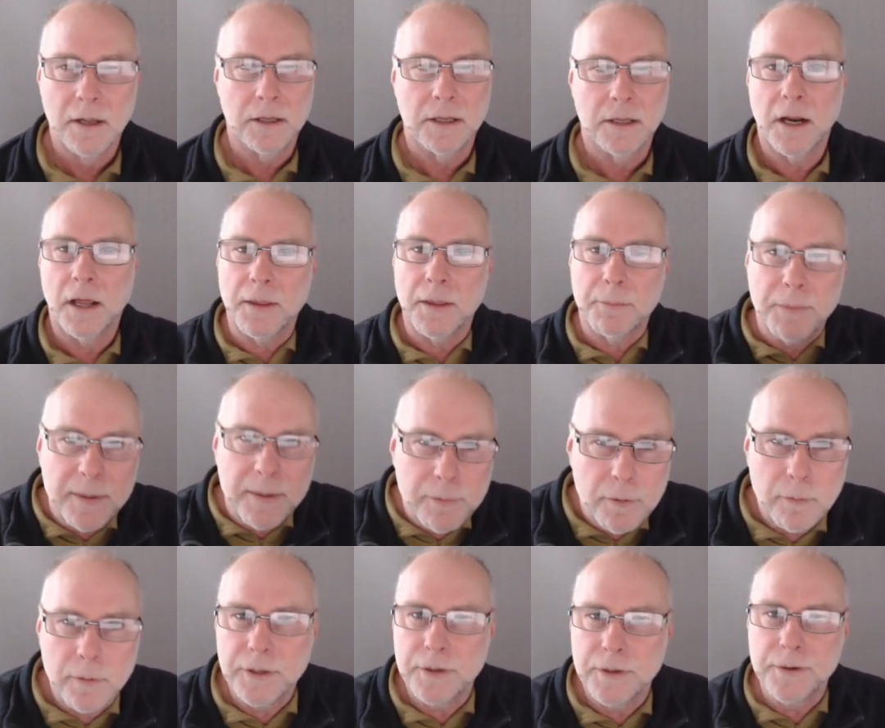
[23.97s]
You know, the
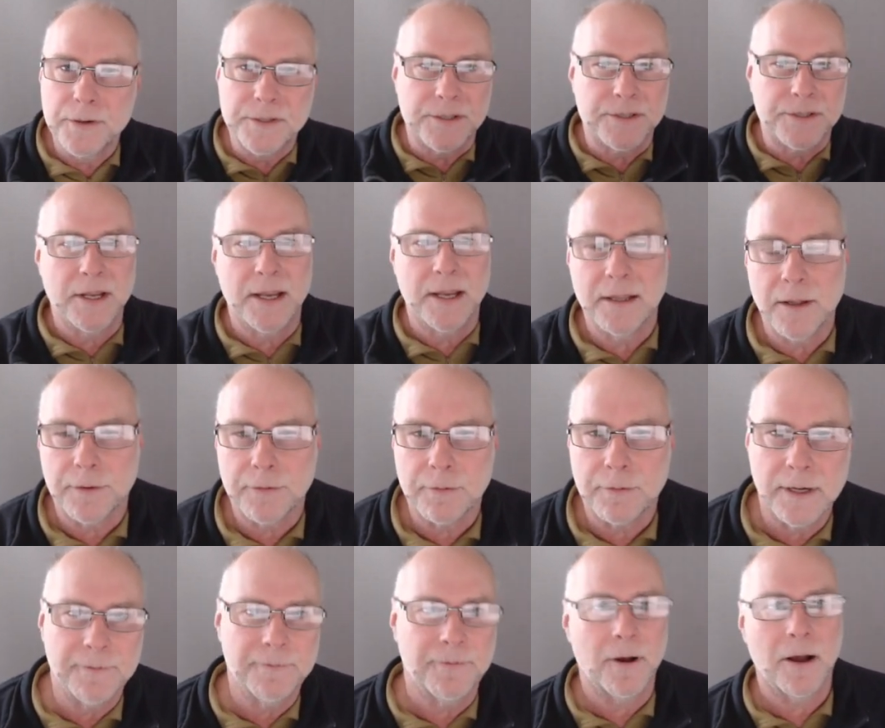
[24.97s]
people were used to seeing the
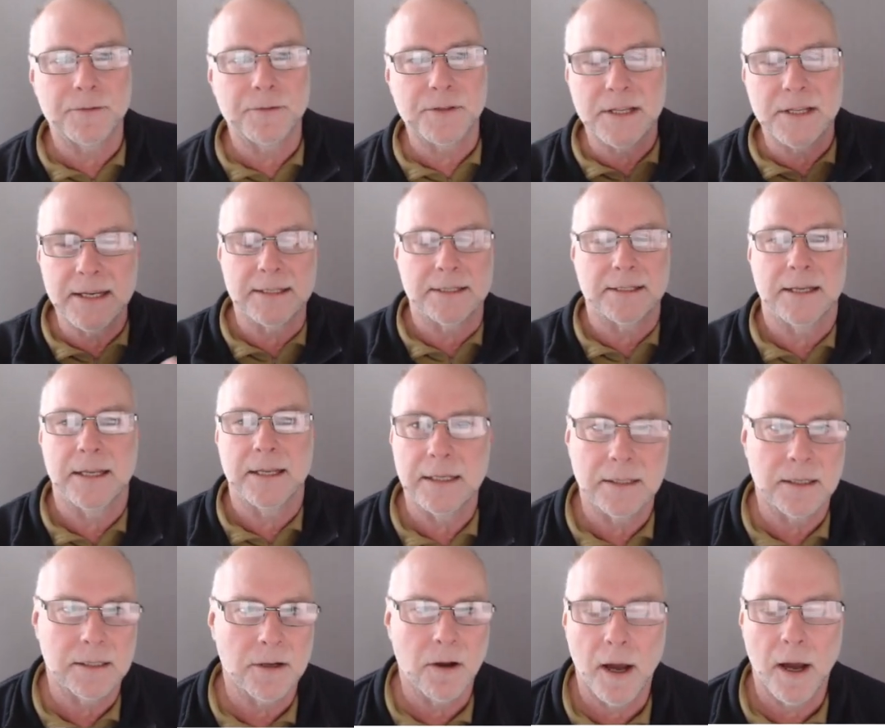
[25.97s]
356,
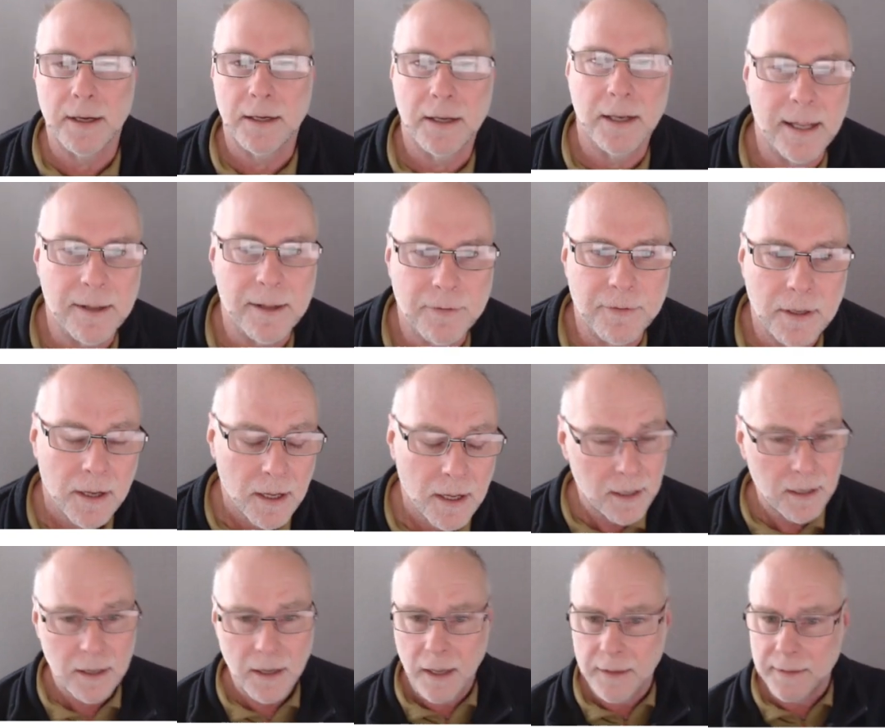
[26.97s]
seeing the 911,
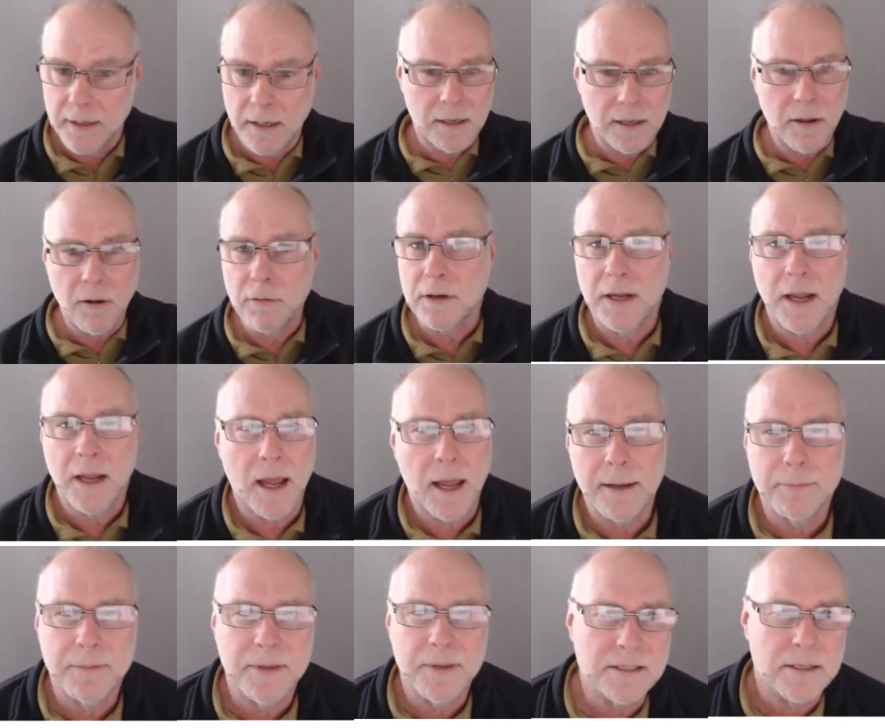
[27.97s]
and then along
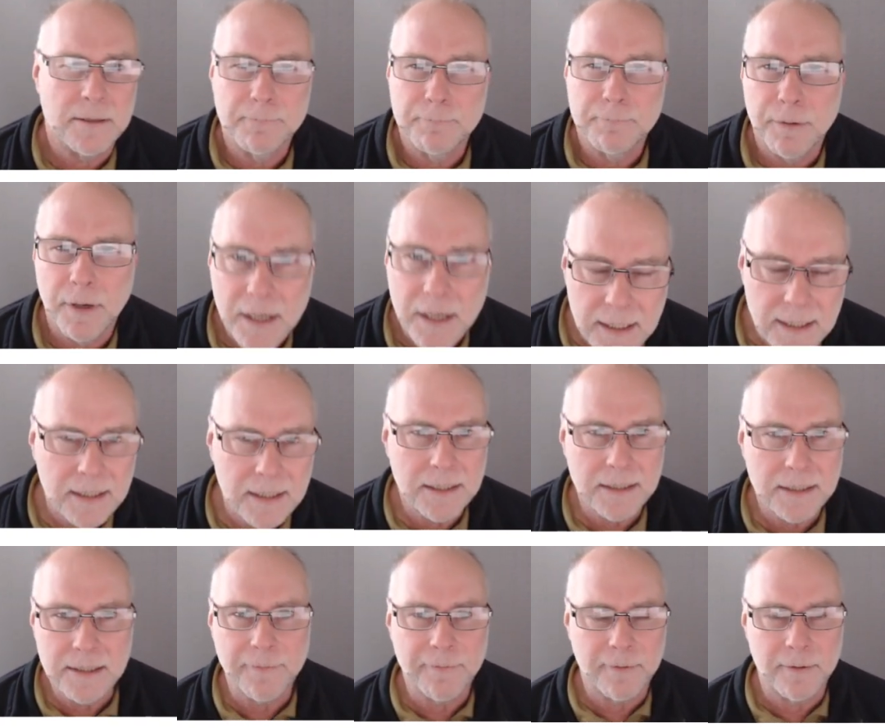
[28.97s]
came this
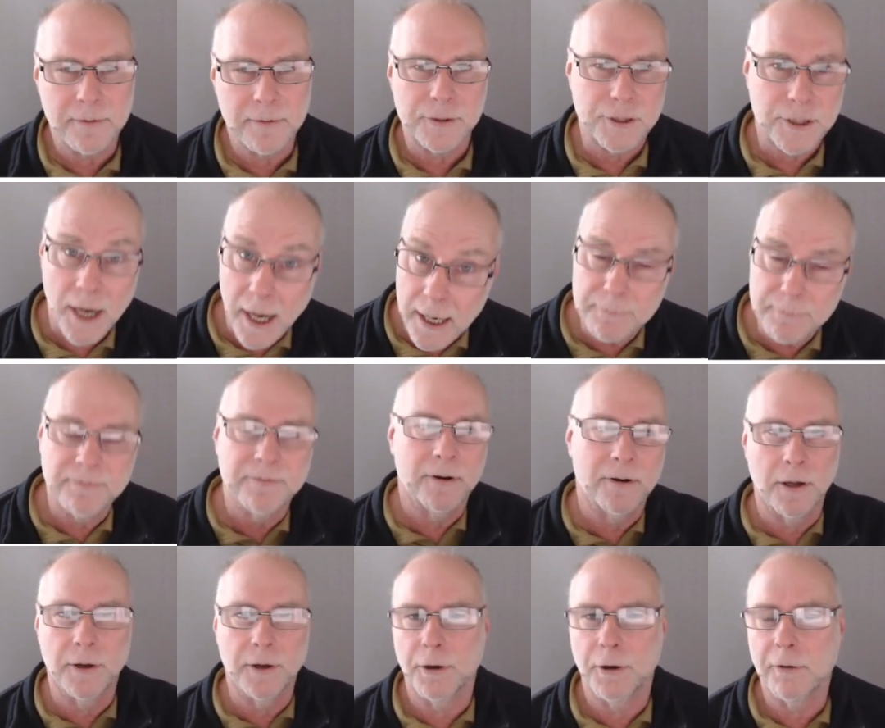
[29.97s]
completely different shape,
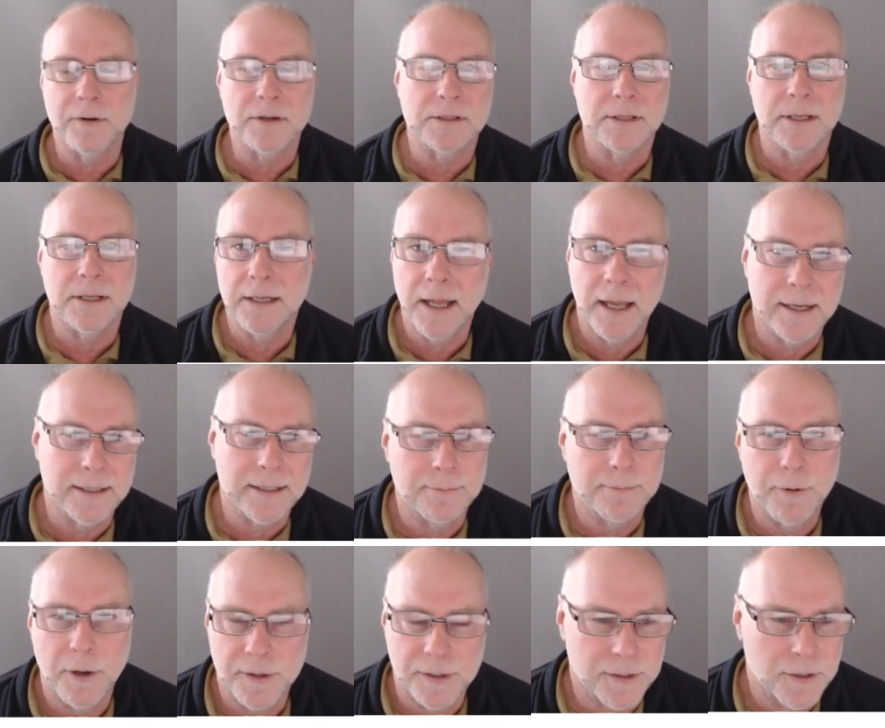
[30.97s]
followed obviously later
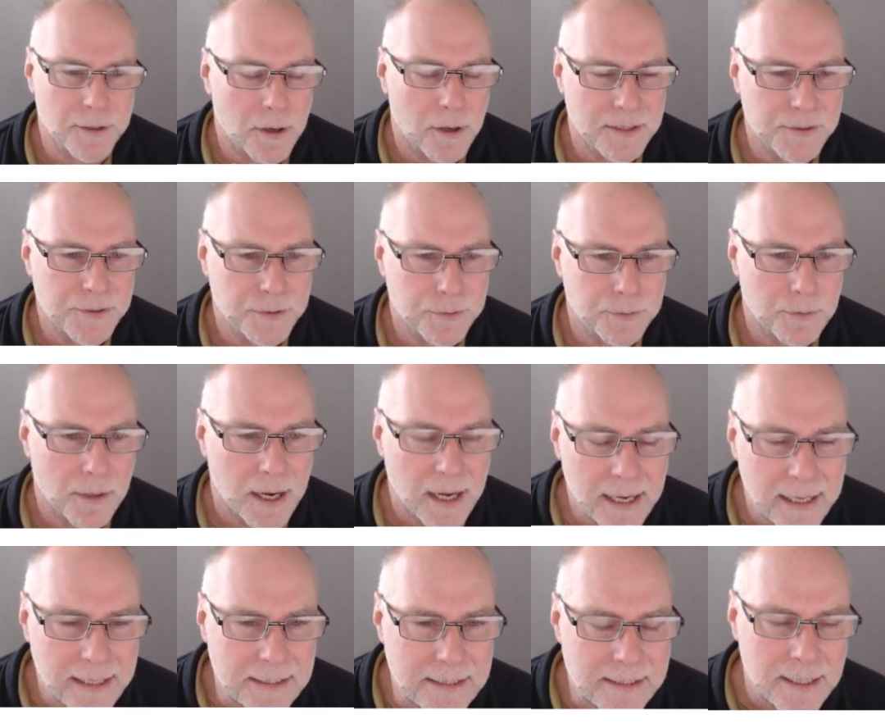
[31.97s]
by the
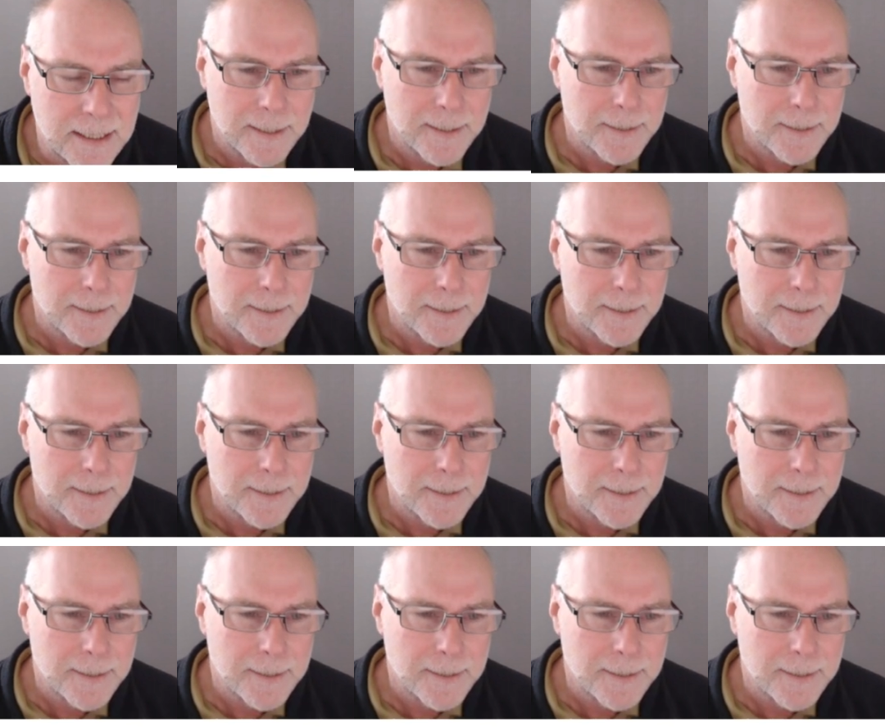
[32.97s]
928.